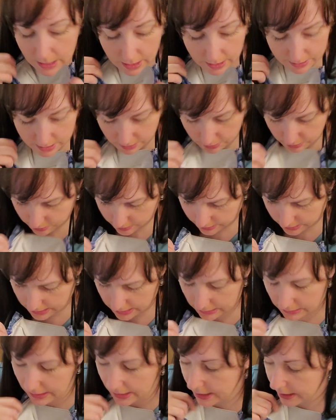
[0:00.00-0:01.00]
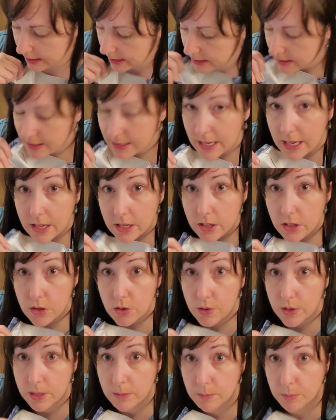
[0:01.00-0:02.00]
The other thing I like is that you
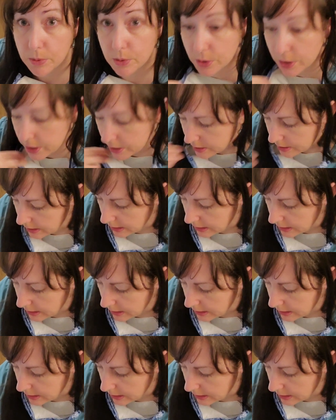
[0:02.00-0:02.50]
could put